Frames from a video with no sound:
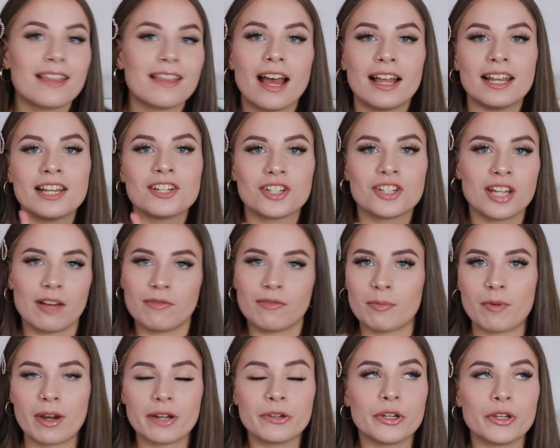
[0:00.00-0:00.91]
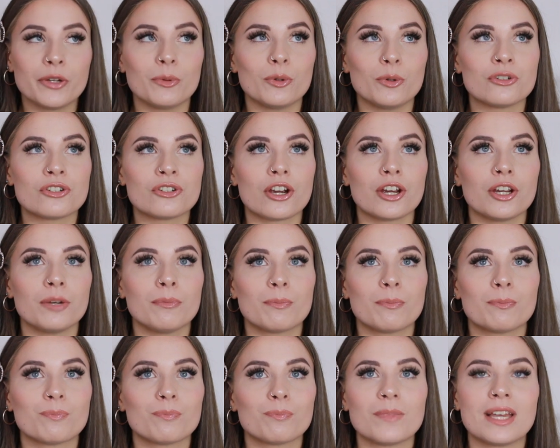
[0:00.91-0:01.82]
I literally have a brand new wardrobe.
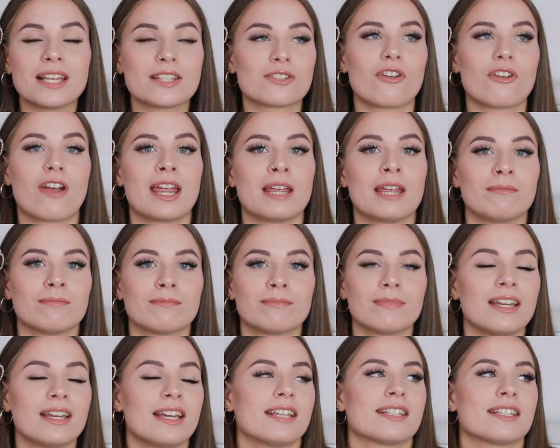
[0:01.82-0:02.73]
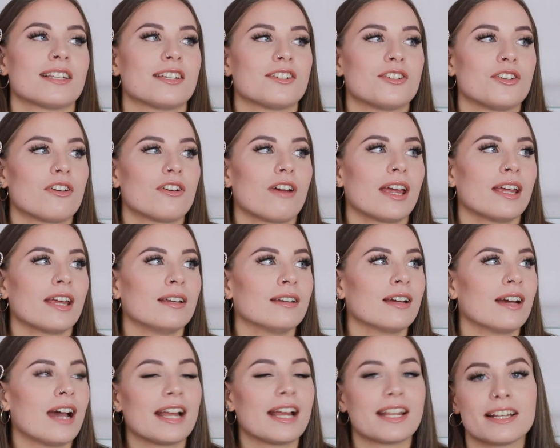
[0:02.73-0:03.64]
It's great. It is literally
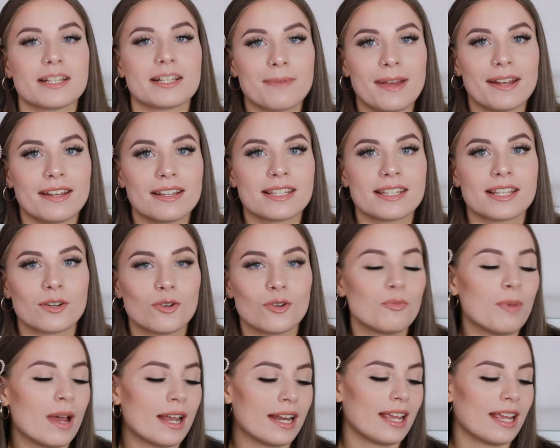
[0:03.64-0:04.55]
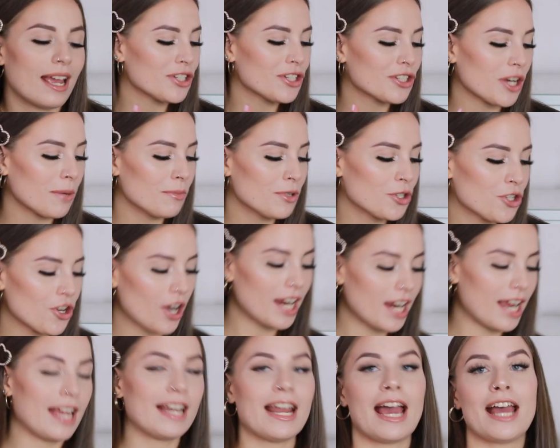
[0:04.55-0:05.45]
great. I didn't spend a single penny. I'm gonna jump
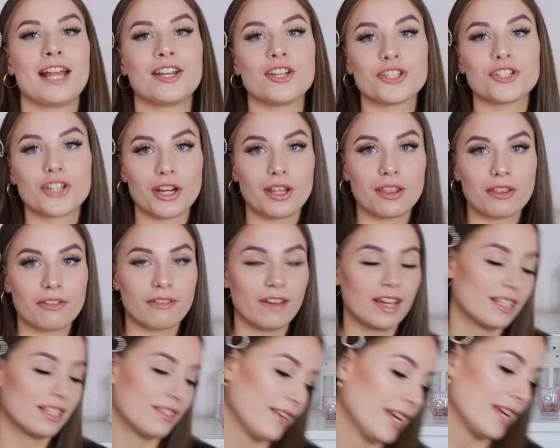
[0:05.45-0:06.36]
straight in and show you the first